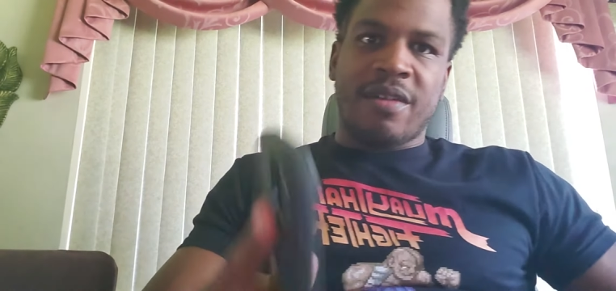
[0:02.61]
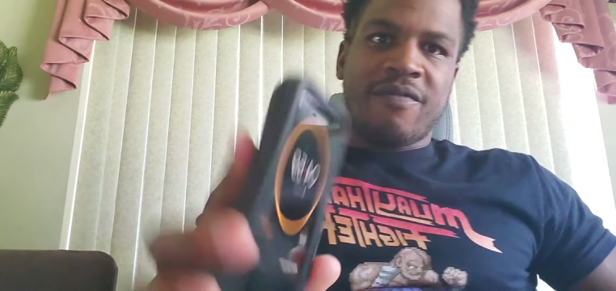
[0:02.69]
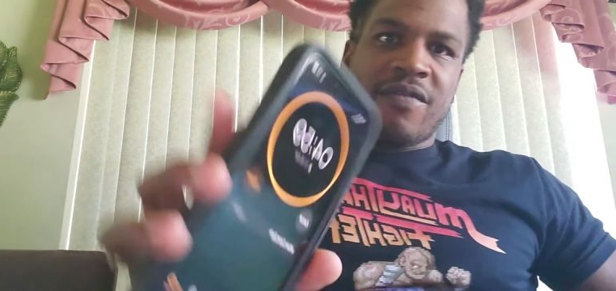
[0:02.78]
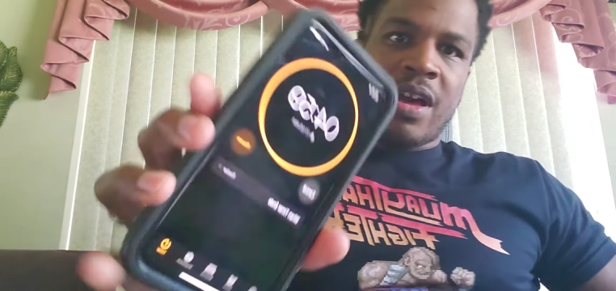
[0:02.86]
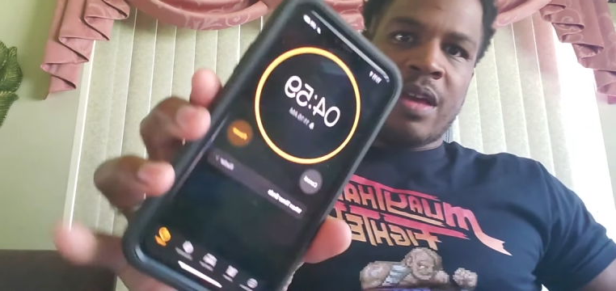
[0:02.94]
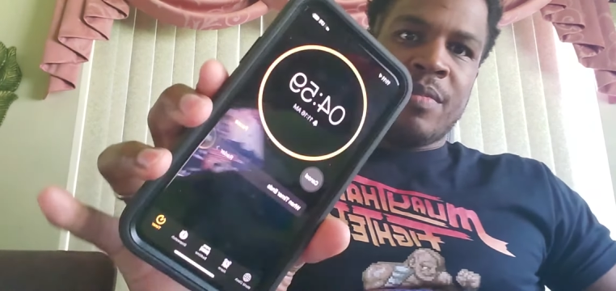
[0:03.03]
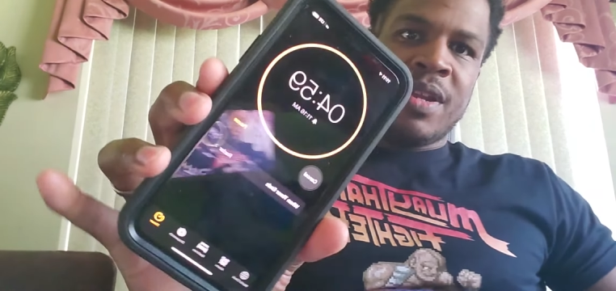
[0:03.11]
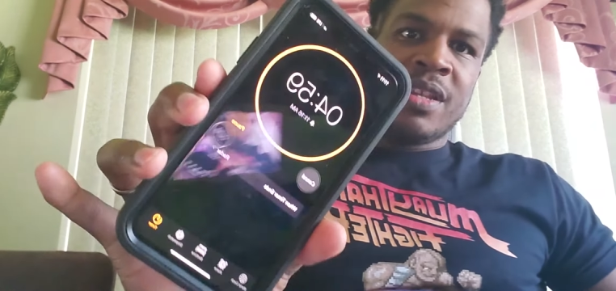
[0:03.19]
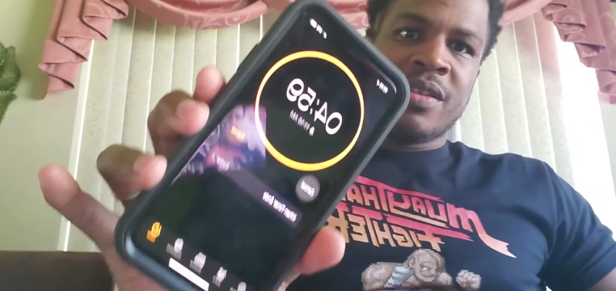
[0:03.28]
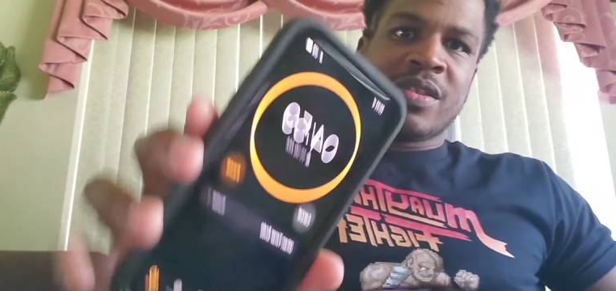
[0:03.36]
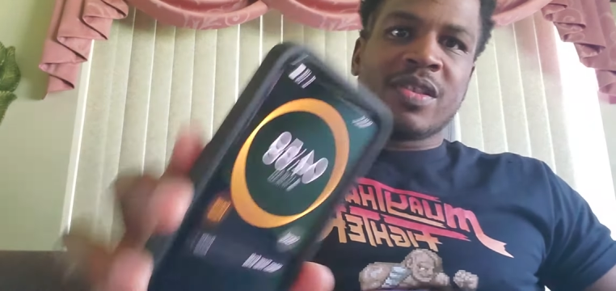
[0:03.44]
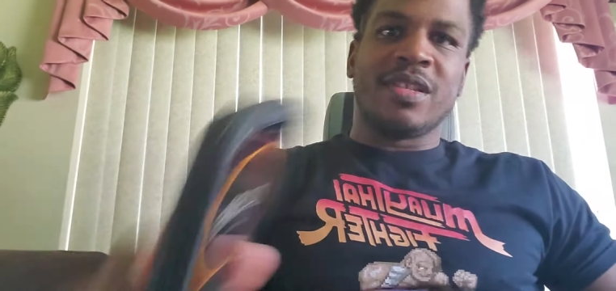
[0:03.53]
5
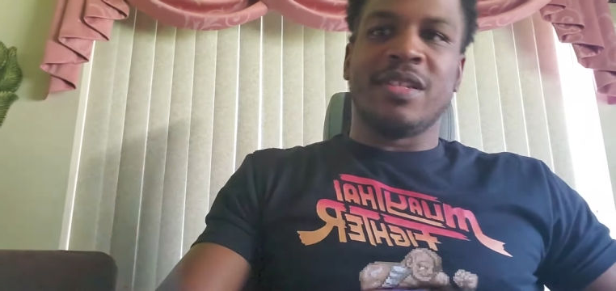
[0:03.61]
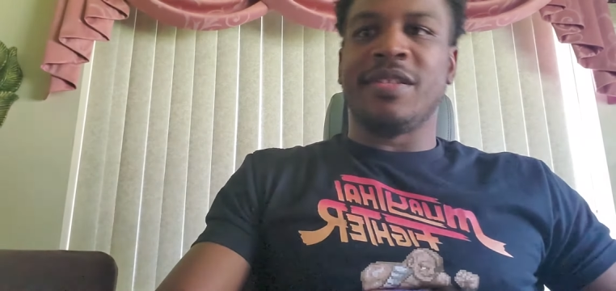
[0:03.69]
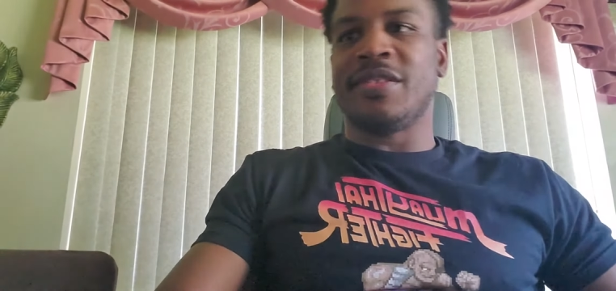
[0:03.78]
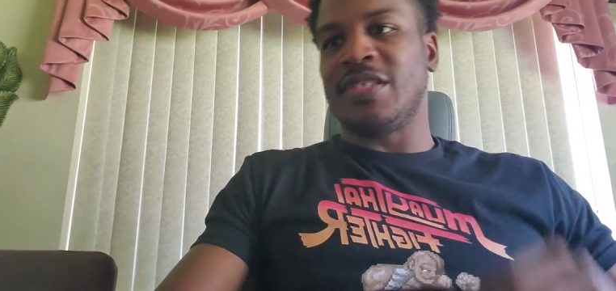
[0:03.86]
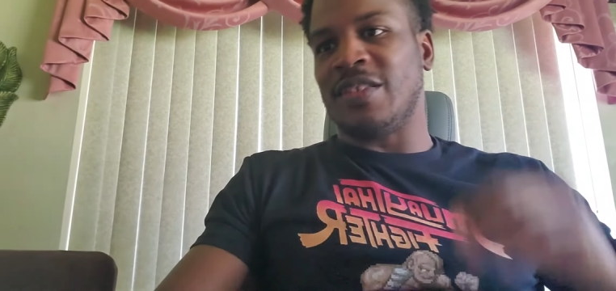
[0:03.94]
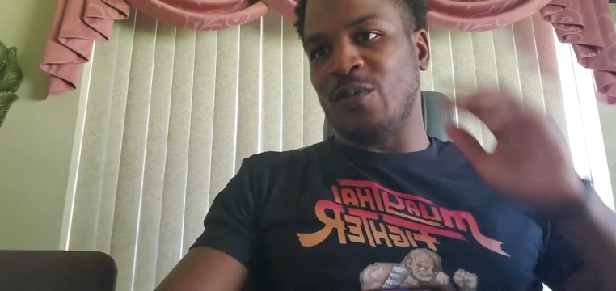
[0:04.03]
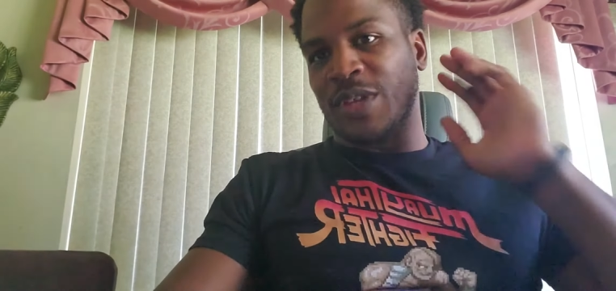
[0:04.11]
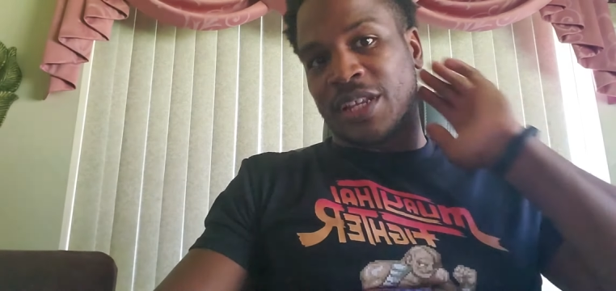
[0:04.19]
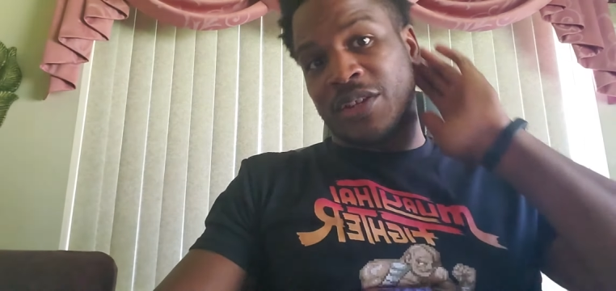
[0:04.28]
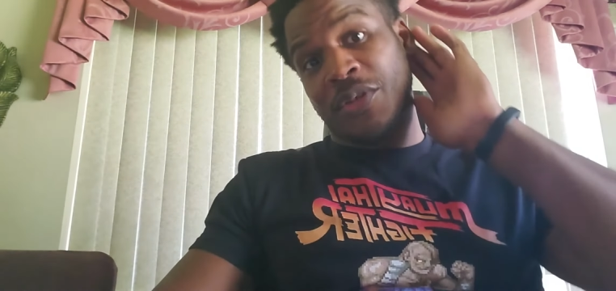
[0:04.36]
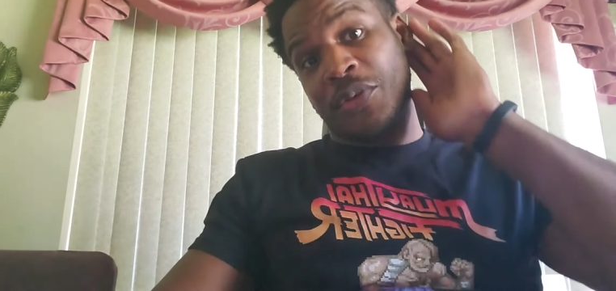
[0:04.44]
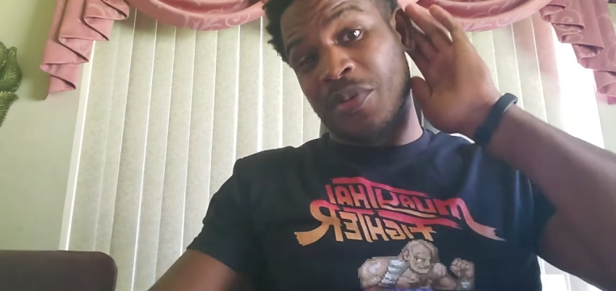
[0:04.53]
minutes. See what we can
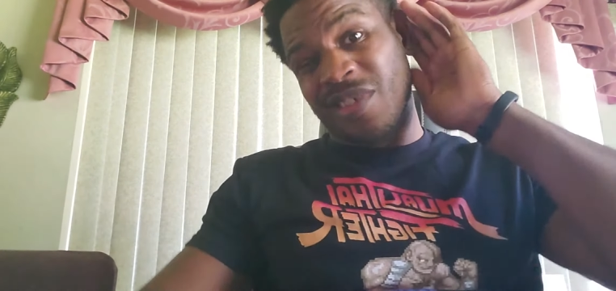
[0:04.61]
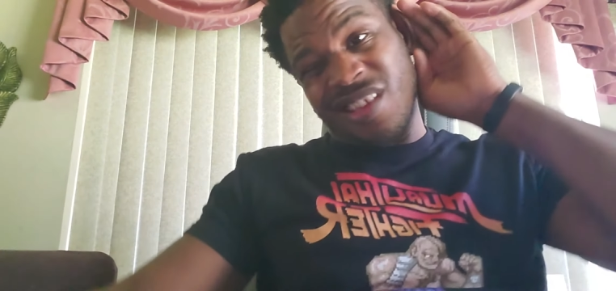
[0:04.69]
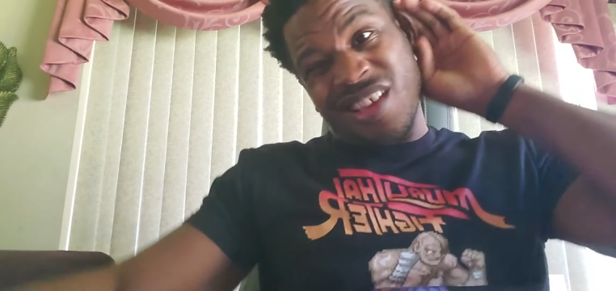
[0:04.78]
do.